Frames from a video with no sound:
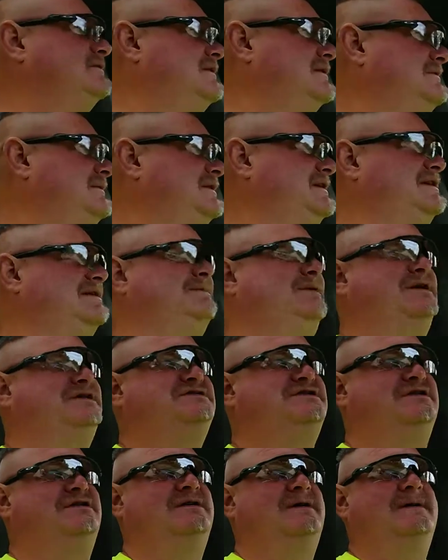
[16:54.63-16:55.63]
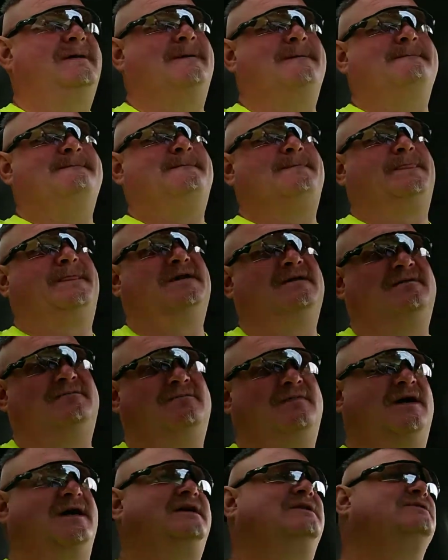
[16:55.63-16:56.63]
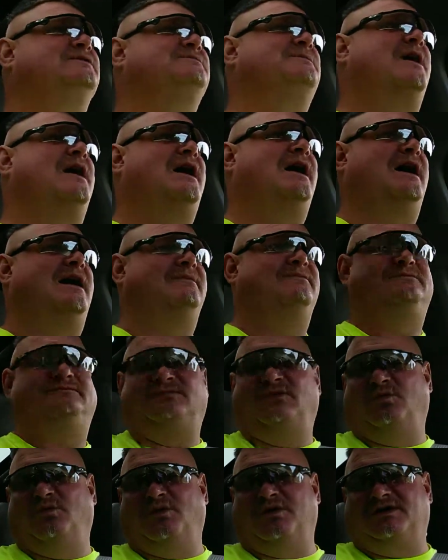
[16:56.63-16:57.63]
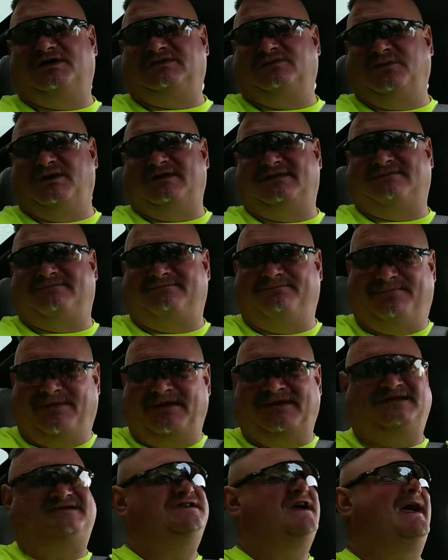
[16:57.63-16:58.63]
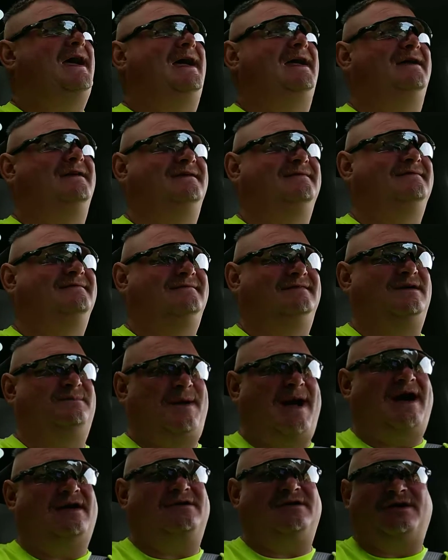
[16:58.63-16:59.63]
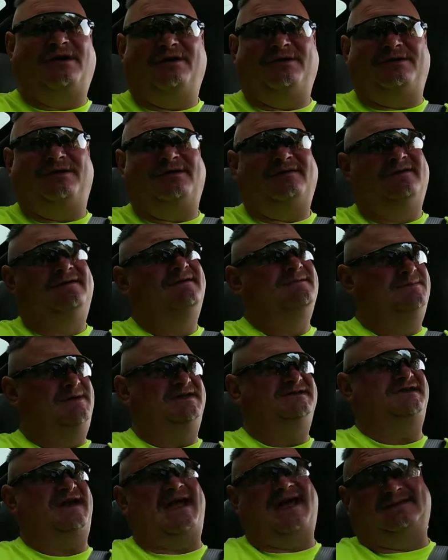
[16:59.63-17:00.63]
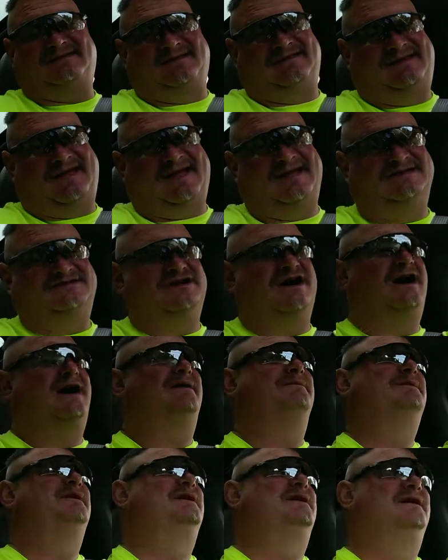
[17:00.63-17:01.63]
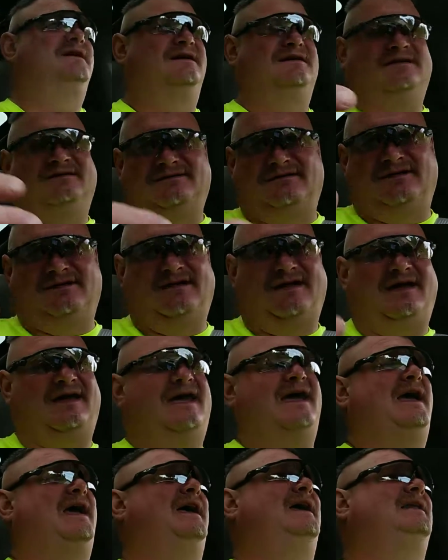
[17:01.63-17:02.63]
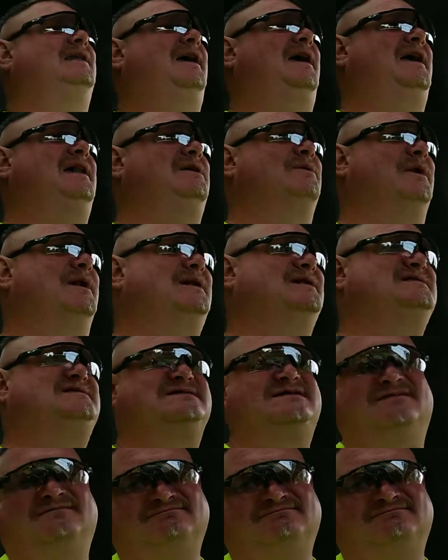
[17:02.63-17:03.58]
come into the picture? Michael's mom works with BJ, the powder coater. BJ has a day job. And anyways,